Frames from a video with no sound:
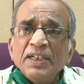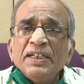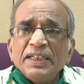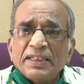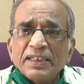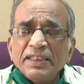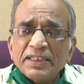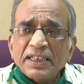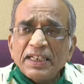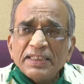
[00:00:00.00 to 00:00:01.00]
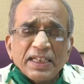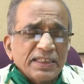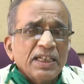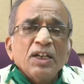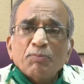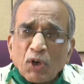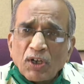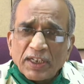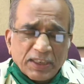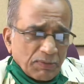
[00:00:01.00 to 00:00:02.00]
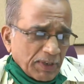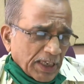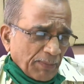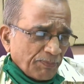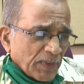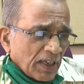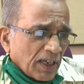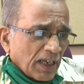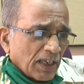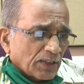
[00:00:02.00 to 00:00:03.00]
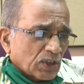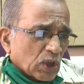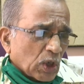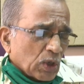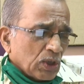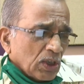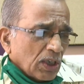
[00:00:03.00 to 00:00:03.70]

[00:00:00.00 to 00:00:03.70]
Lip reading: it increases productivity. Also